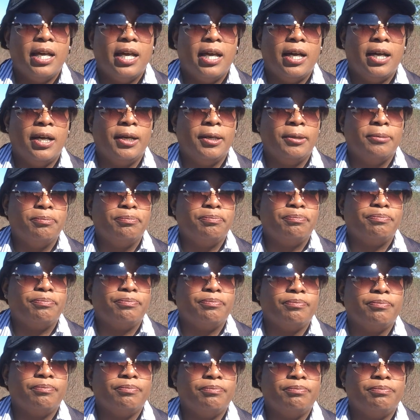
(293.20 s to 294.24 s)

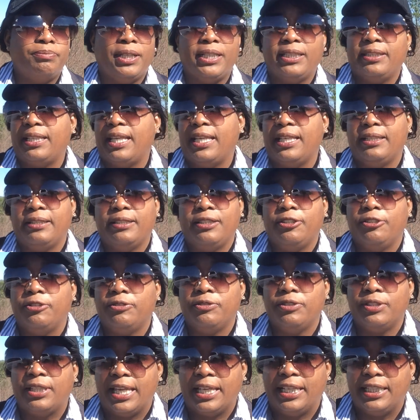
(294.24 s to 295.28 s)
But
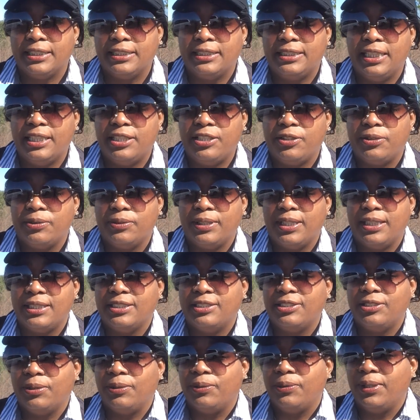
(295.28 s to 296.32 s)
they continued.
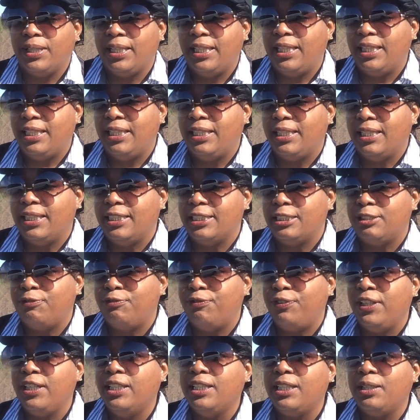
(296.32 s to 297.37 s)
And so his
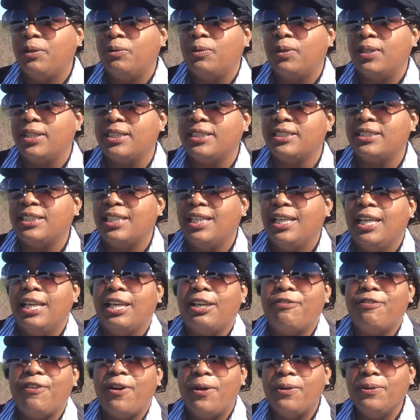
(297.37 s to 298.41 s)
feeling was,
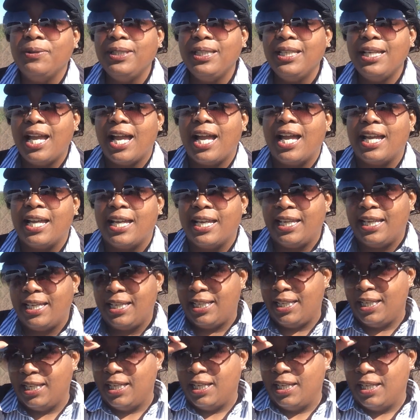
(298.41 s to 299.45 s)
if only
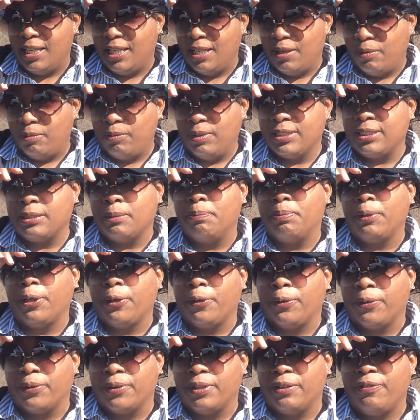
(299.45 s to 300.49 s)
I was a
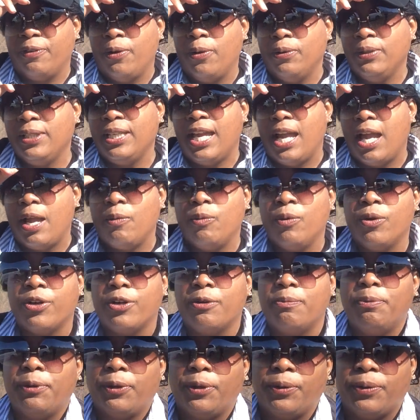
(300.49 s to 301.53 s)
bird, if only I
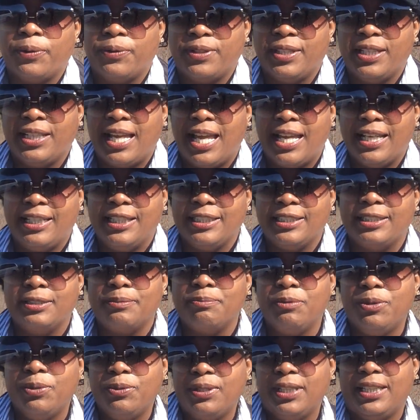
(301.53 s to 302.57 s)
were a bird, then I can
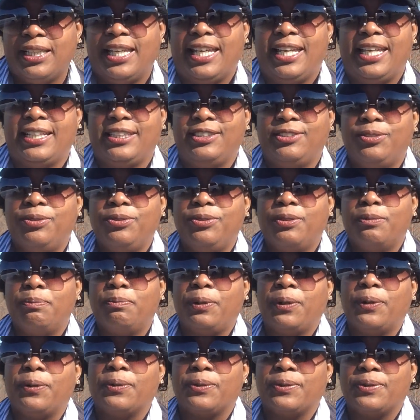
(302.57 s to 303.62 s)
communicate to the
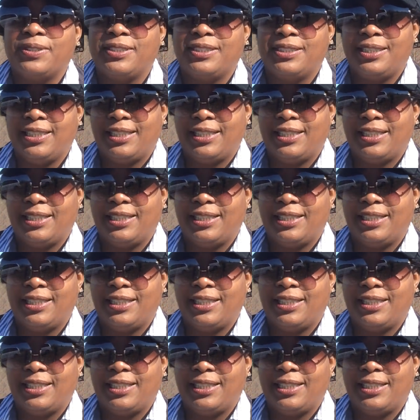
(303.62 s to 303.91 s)
birds